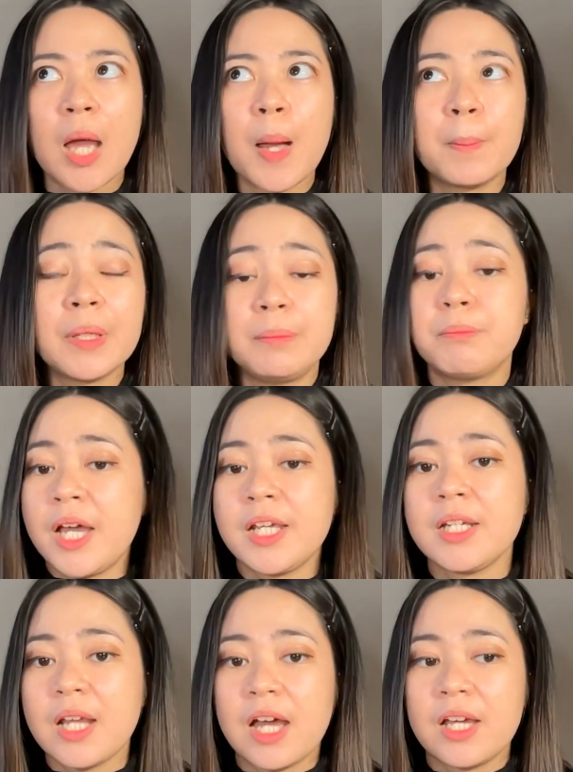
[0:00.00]
But
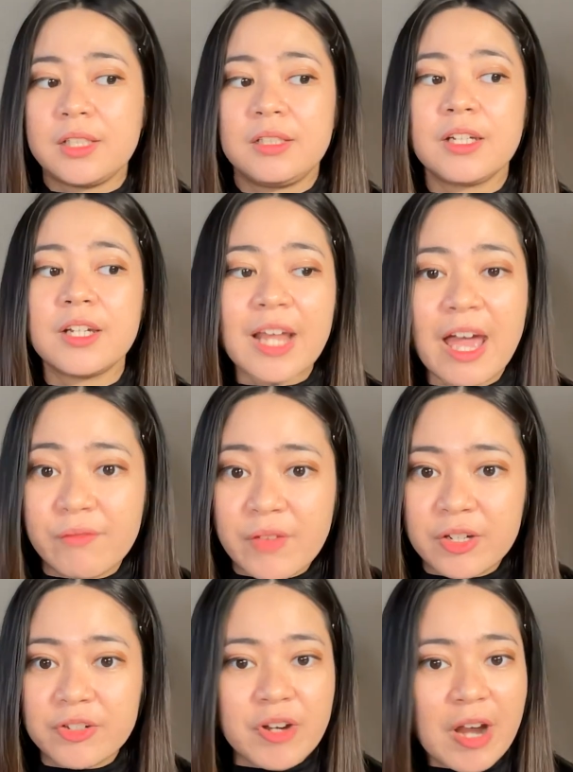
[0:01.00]
mine, I didn't have
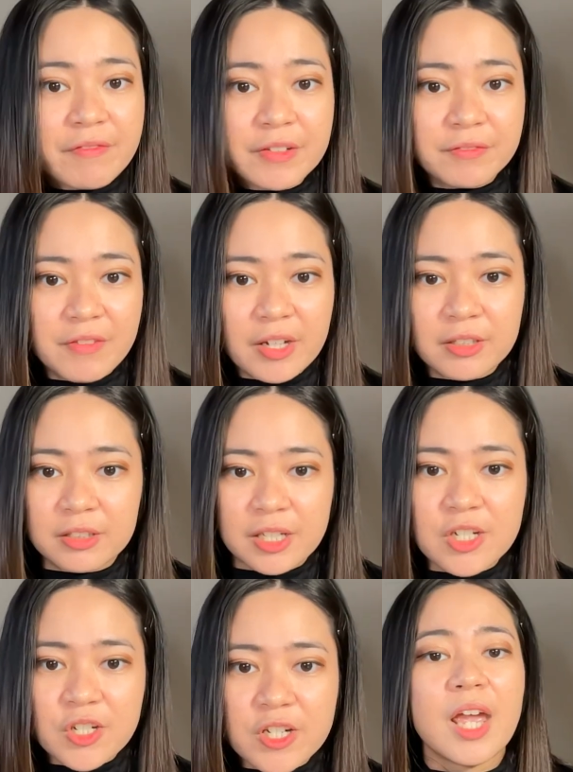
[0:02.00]
any traffic
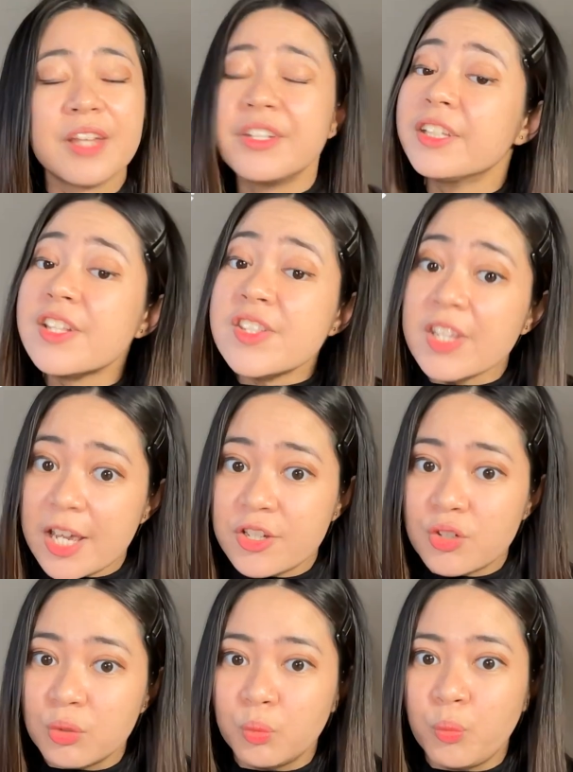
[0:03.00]
violation. And then the
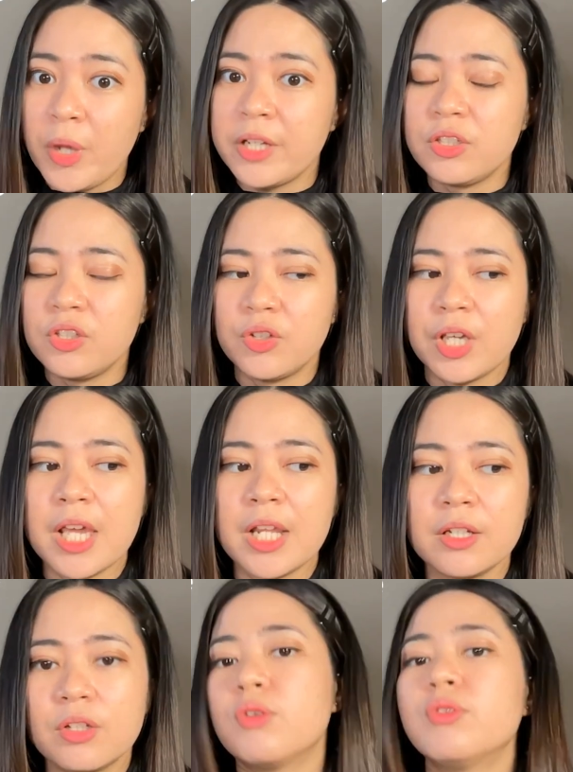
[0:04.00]
schedule when you
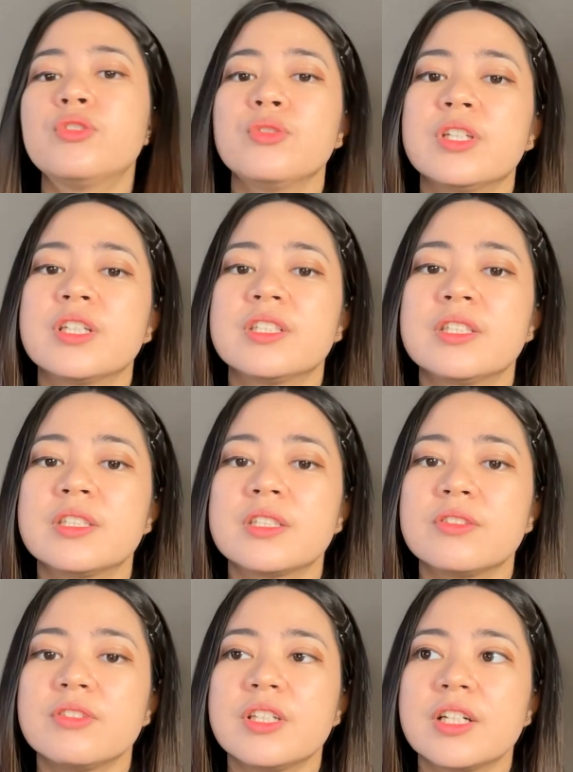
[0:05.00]
can go to this
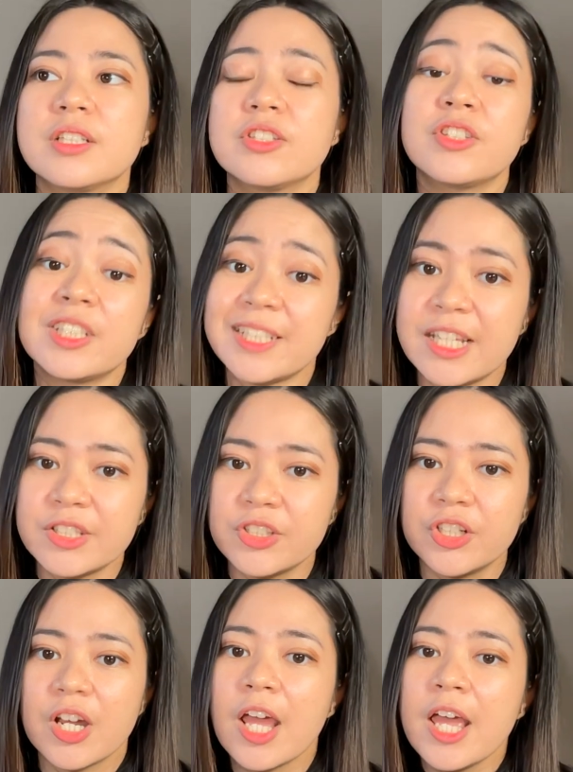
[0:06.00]
to the
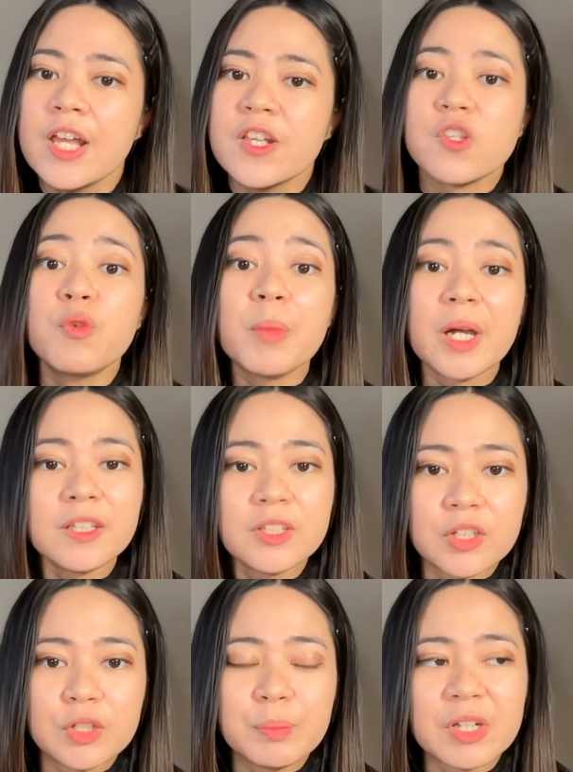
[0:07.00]
center. So mind
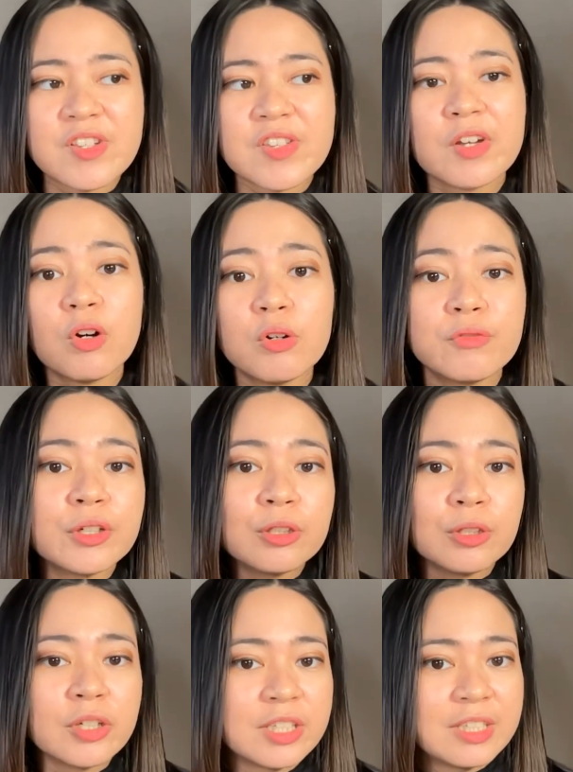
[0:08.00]
you, because I
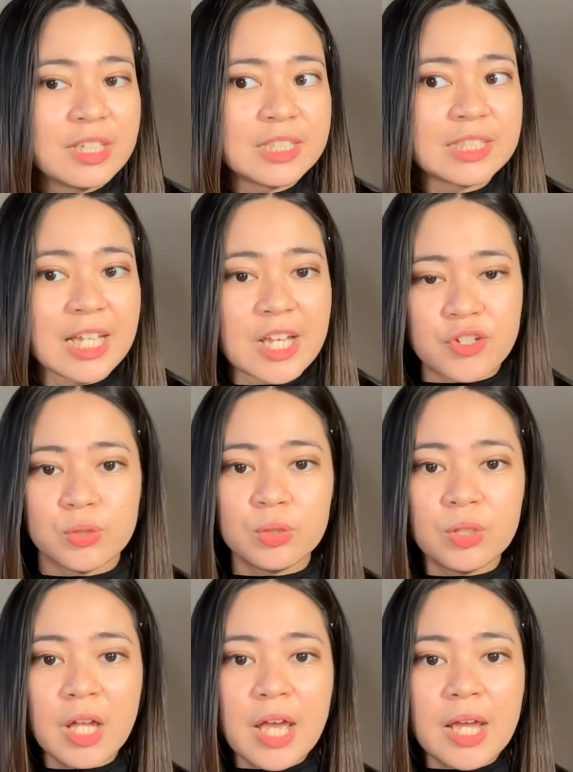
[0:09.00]
overlooked the
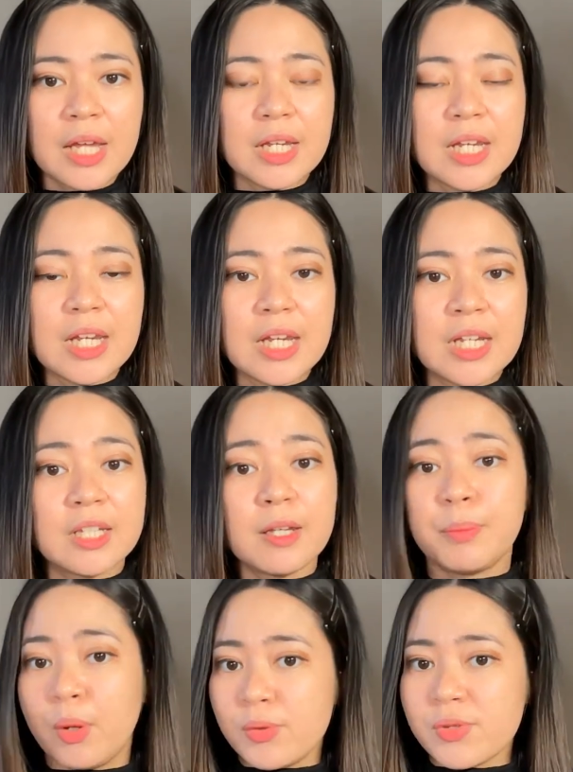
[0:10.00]
schedule in the
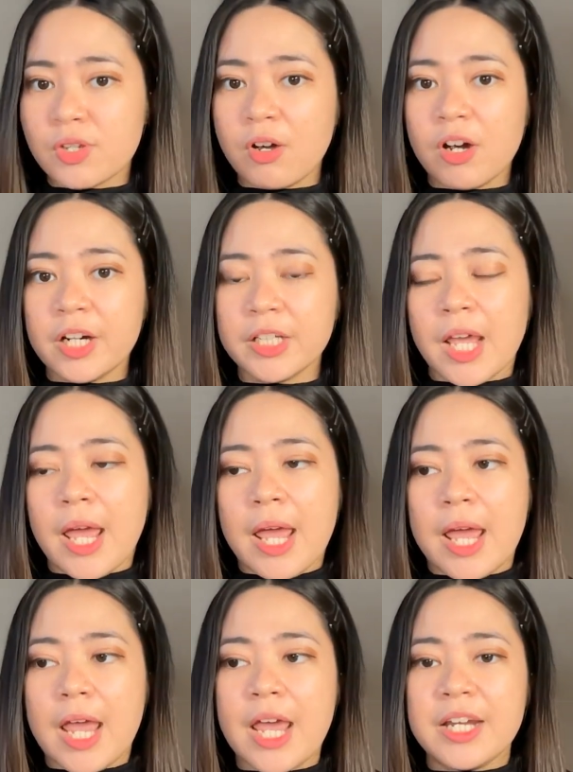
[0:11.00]
postcard,
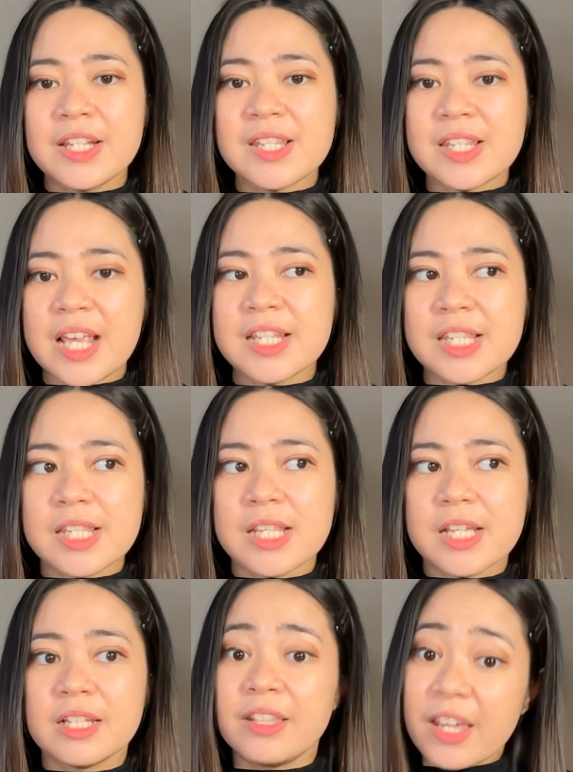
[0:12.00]
and it says
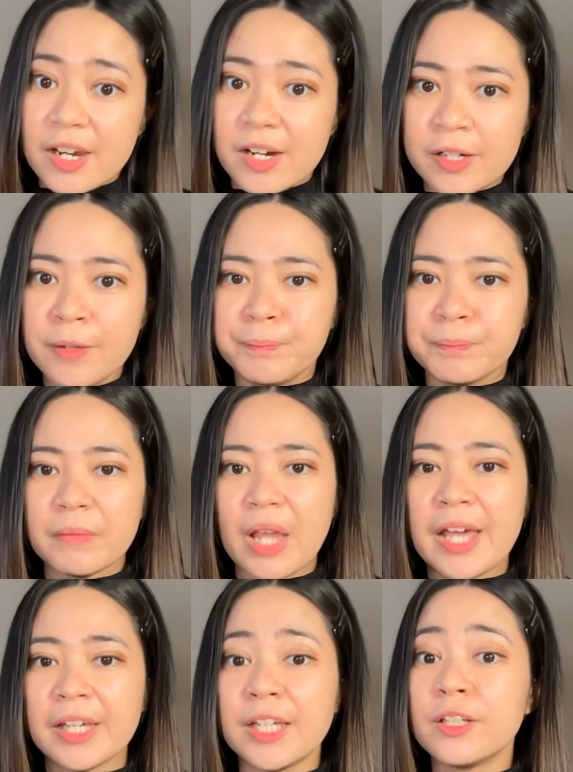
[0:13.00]
there
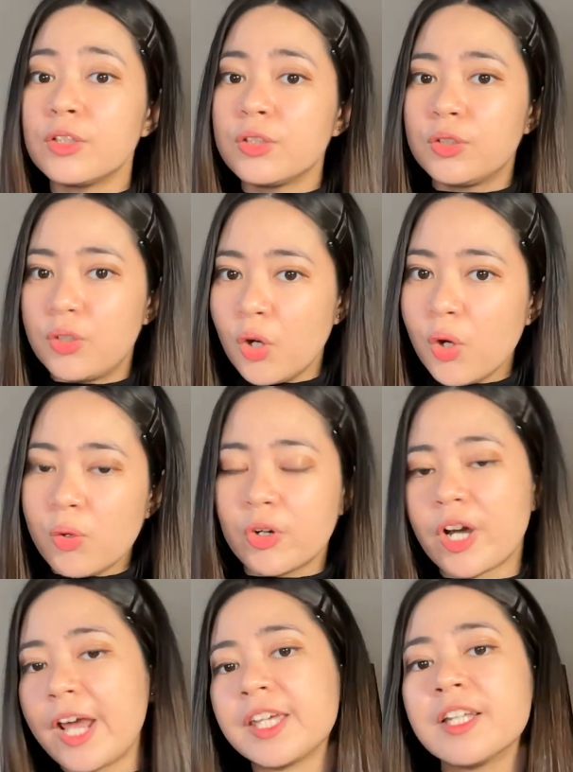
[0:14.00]
I can go
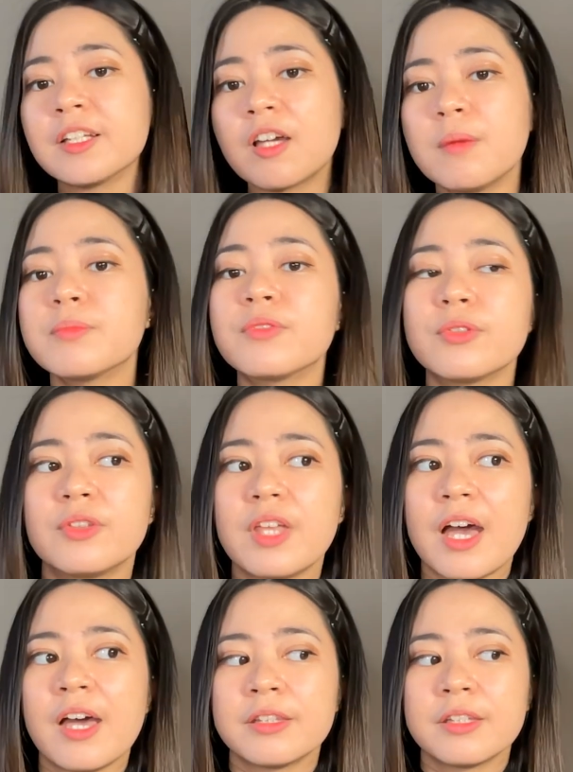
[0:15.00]
or I can come to
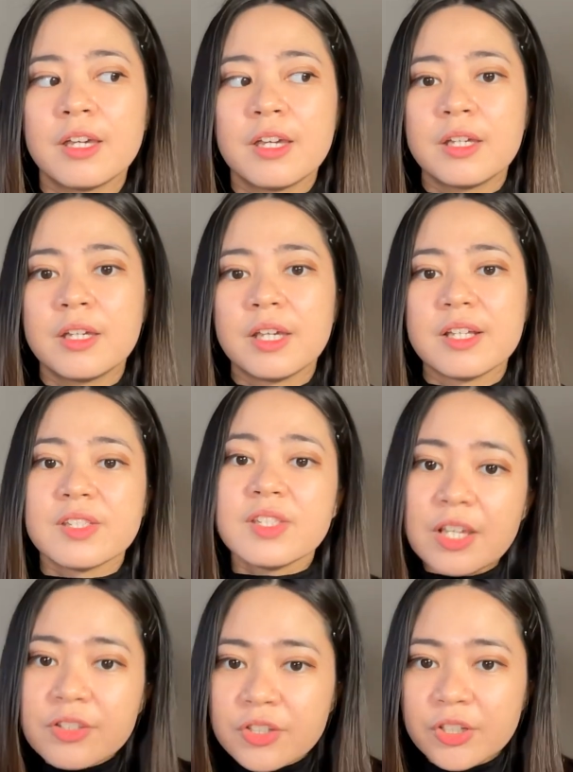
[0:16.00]
that
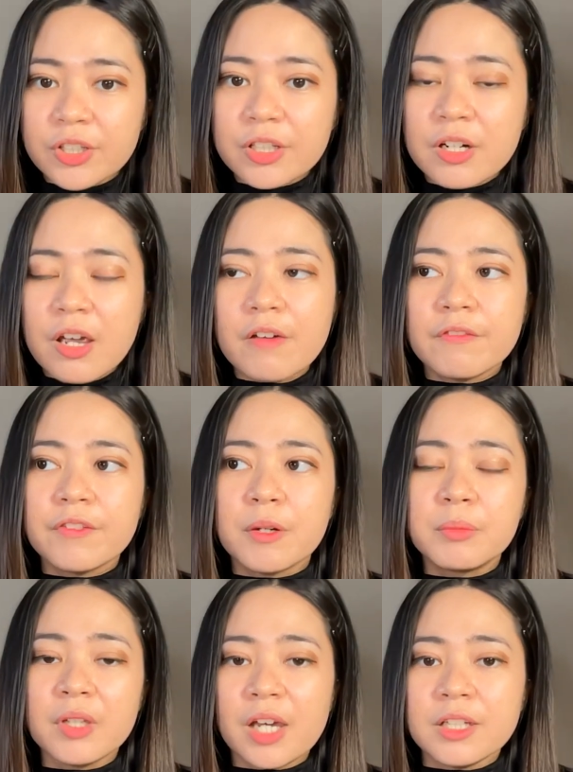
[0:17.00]
center
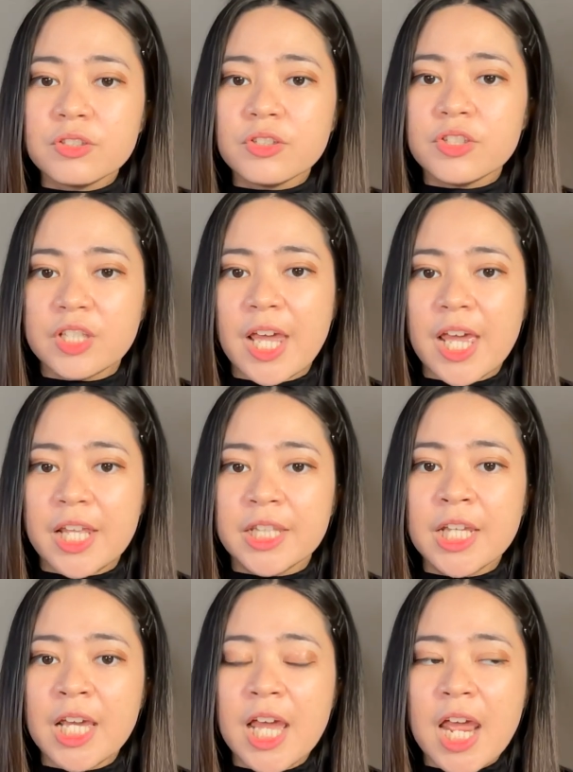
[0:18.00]
from 9 to
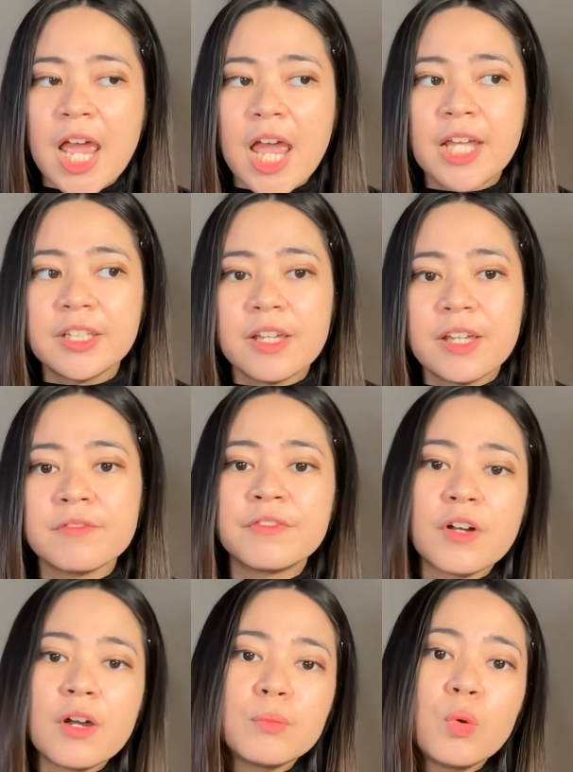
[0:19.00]
10 and then
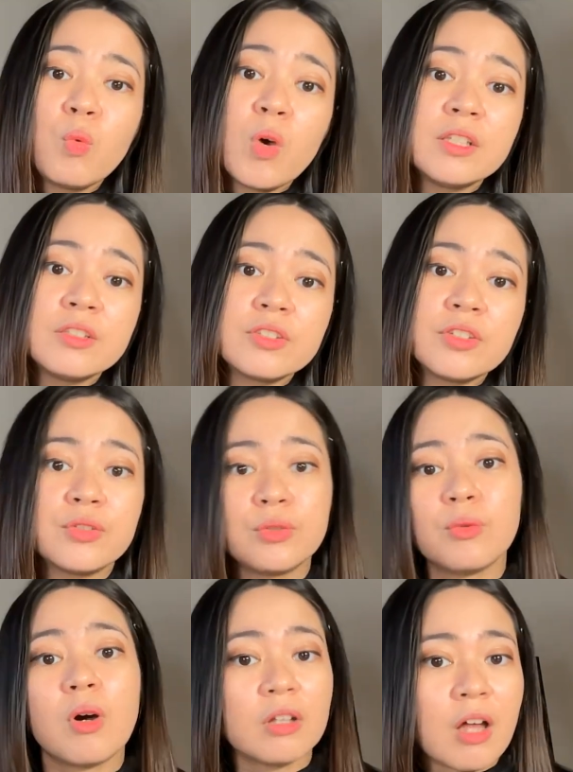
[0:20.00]
from 1 to
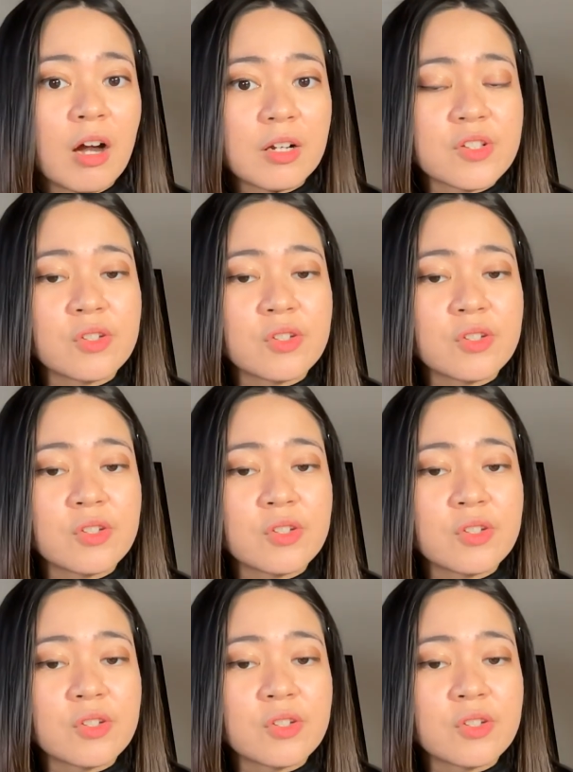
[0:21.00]
2 o'clock.